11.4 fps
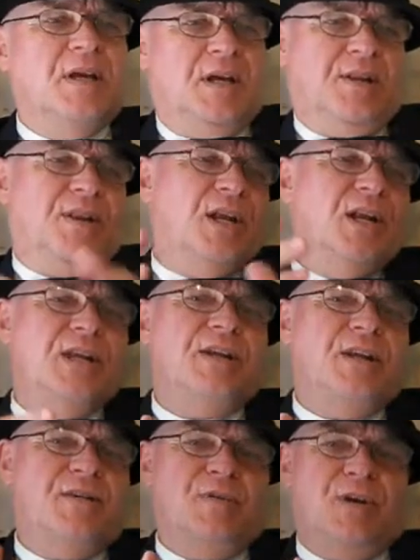And they
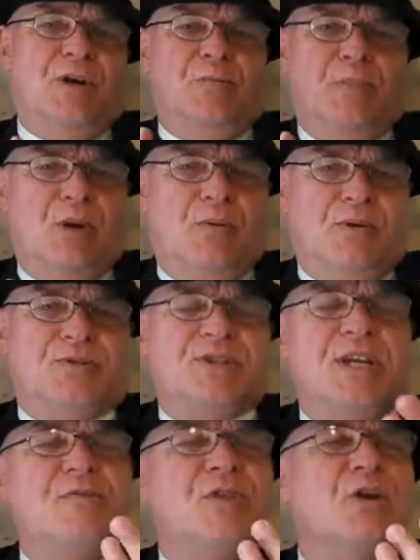lean heavily on Malthus,
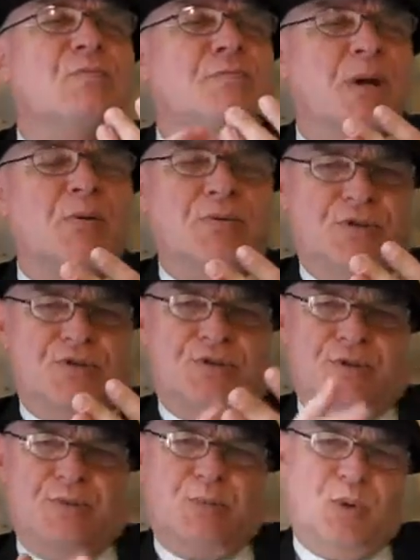even though Malthus,
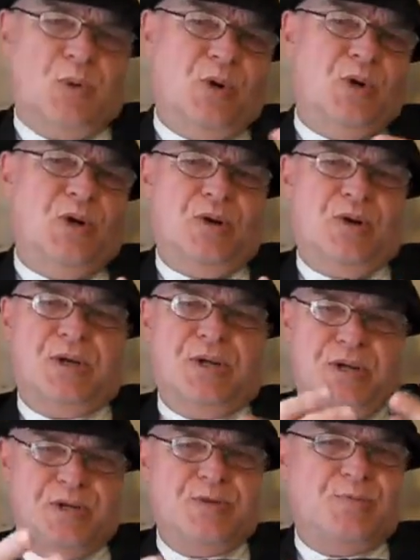through Paul Ehrlich
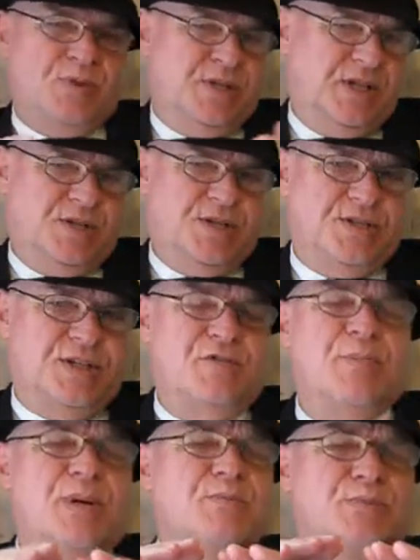and his predictions,
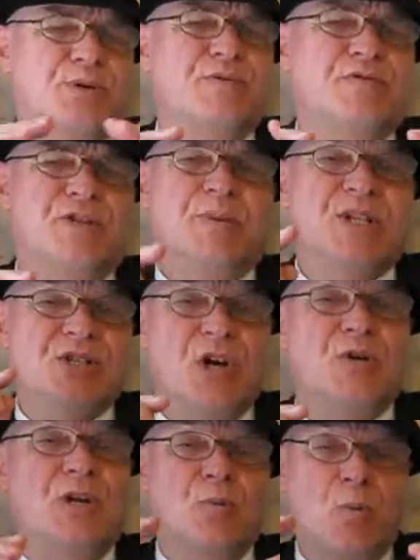have been proven to be
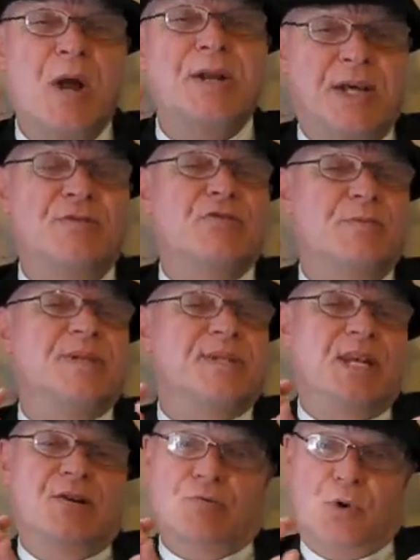totally
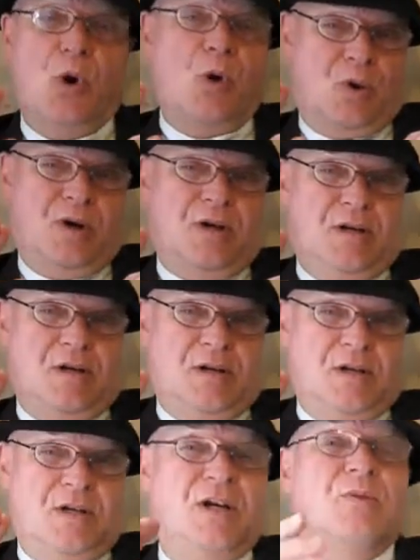100% wrong.
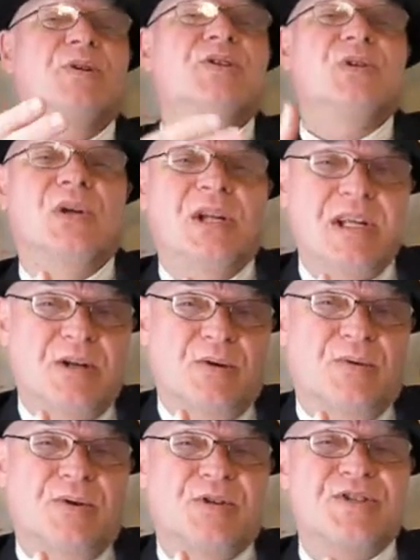And we still lean
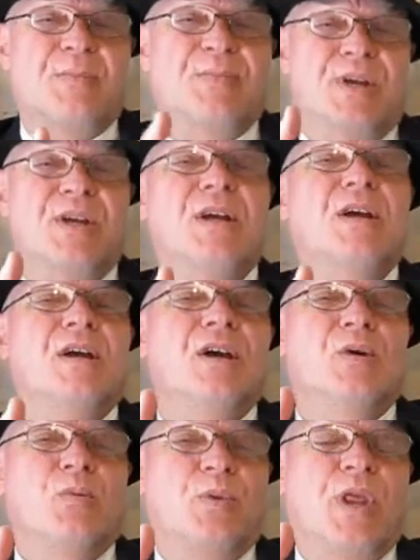on something
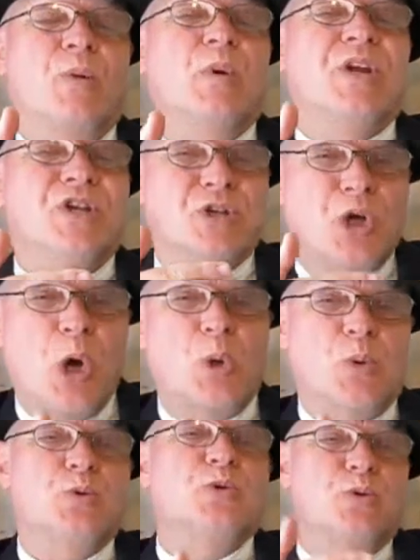that we
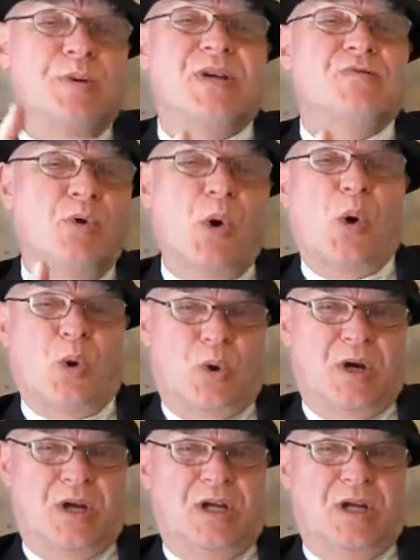know to be wrong.